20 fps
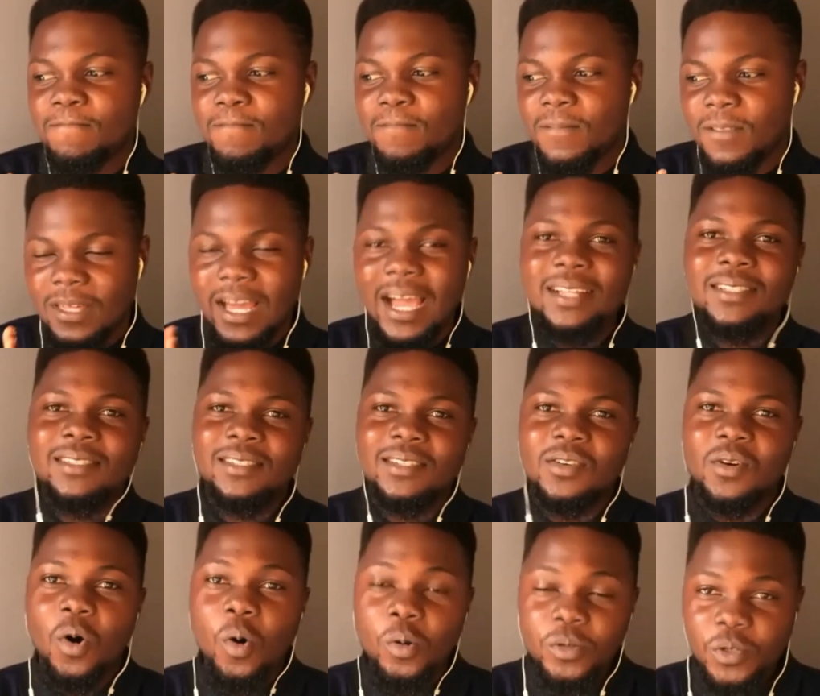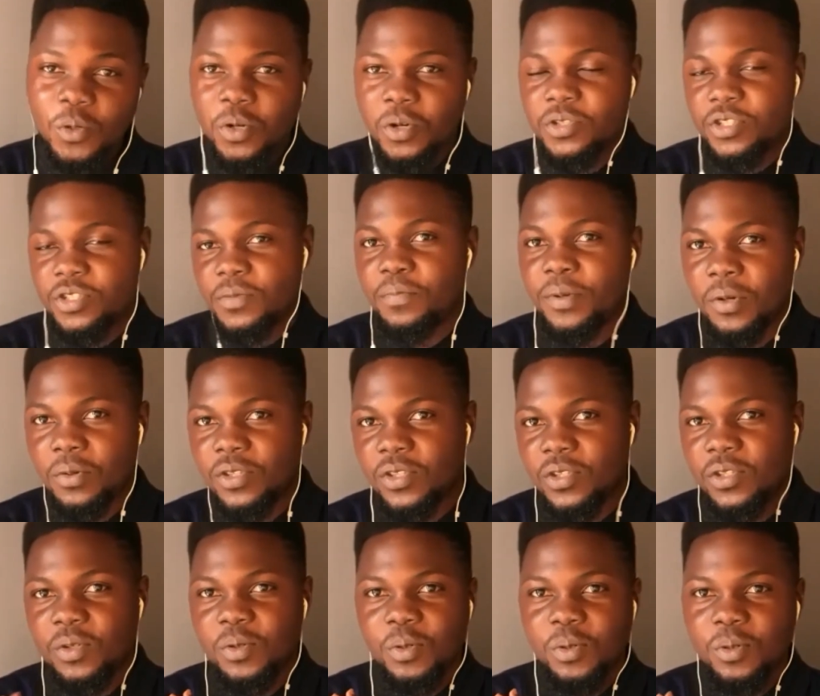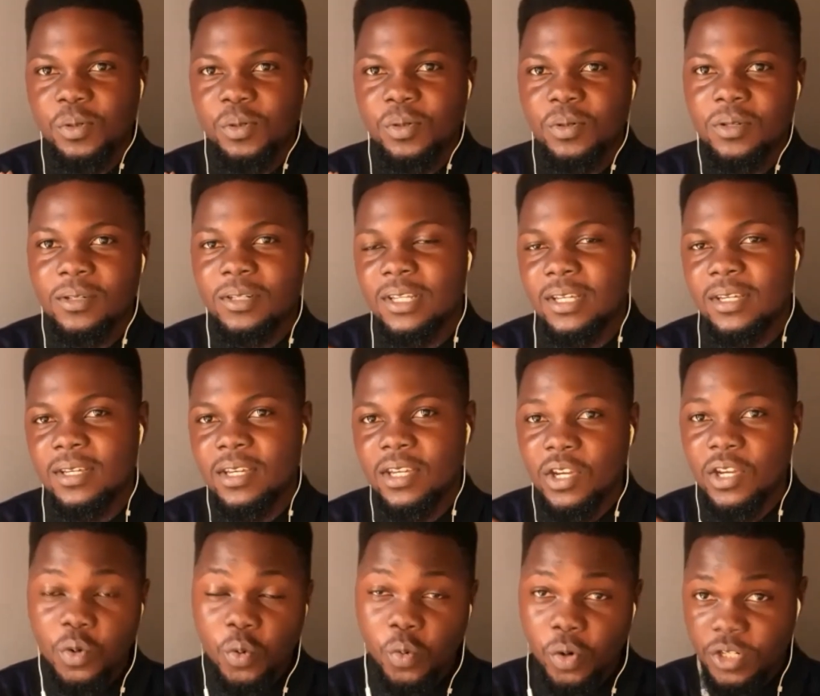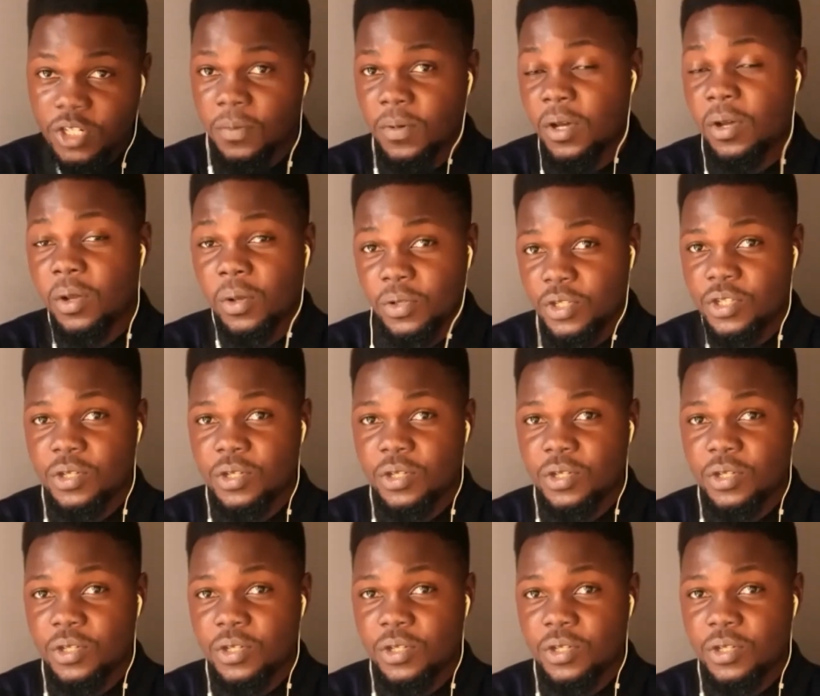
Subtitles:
that also contributes to the hero worship culture.